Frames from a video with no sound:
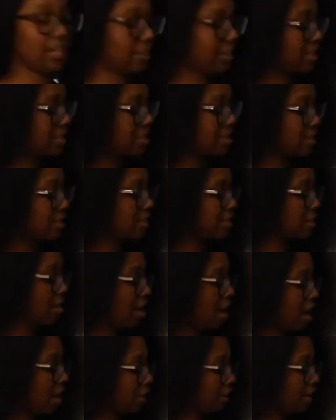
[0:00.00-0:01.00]
this is
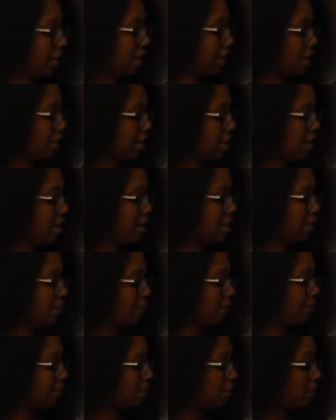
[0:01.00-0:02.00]
not like,
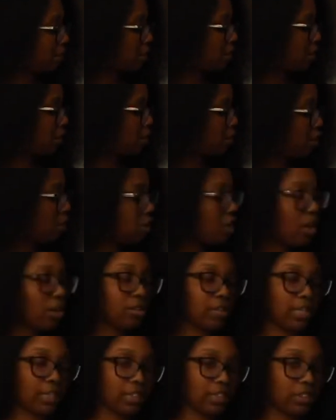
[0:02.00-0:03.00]
you know,
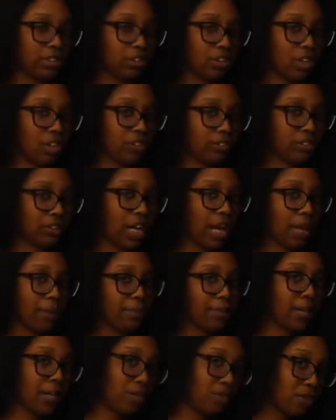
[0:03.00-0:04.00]
like the
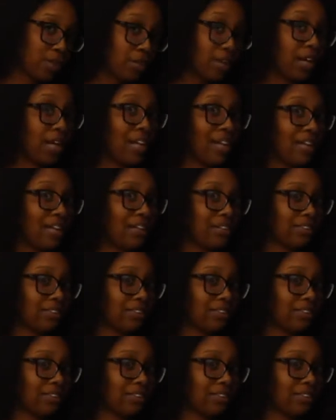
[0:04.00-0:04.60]
stovetop that you can like,